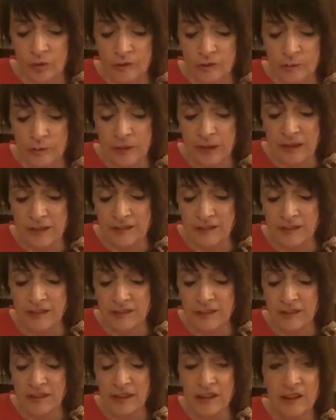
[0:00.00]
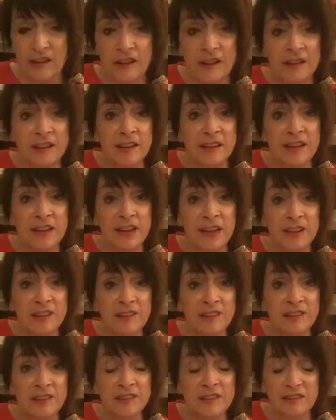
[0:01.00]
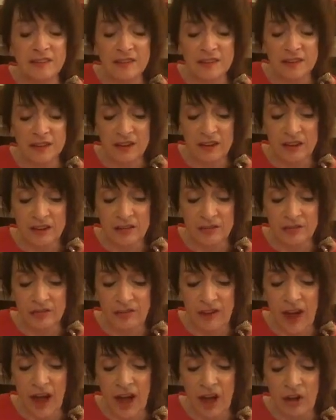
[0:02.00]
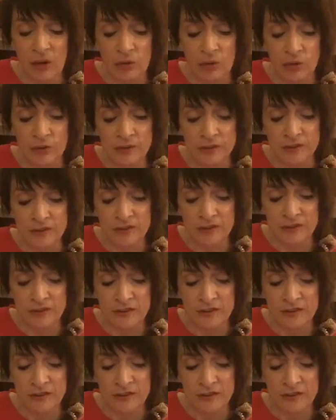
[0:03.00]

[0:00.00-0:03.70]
meats and geese and fowls,